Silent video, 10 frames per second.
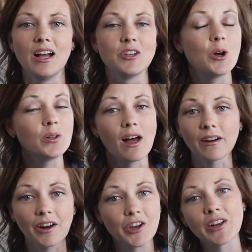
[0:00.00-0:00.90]
No
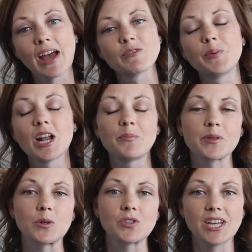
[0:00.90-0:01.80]
longer are you going to have to put up with
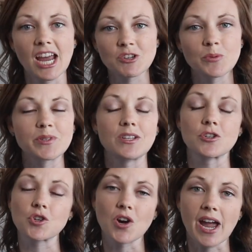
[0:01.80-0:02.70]
those tantrums and there's
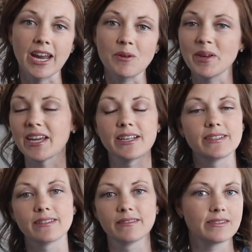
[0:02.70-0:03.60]
crying because
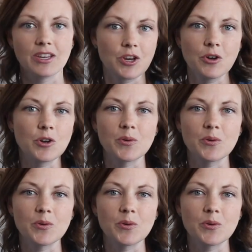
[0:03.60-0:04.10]
you don't know